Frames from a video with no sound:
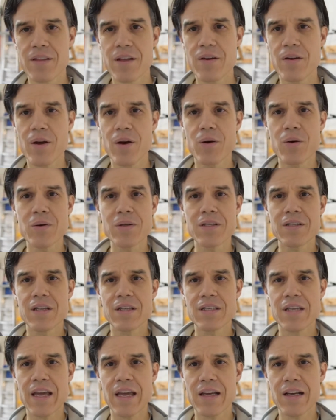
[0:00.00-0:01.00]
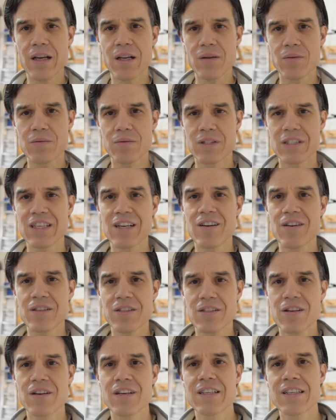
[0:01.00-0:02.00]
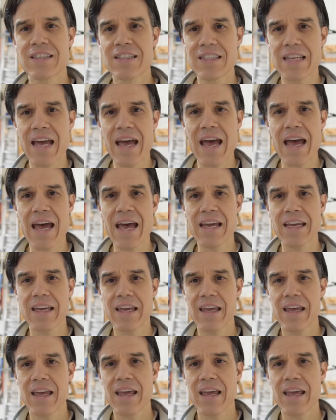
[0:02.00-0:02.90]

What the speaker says: the nose and the tail started to sag.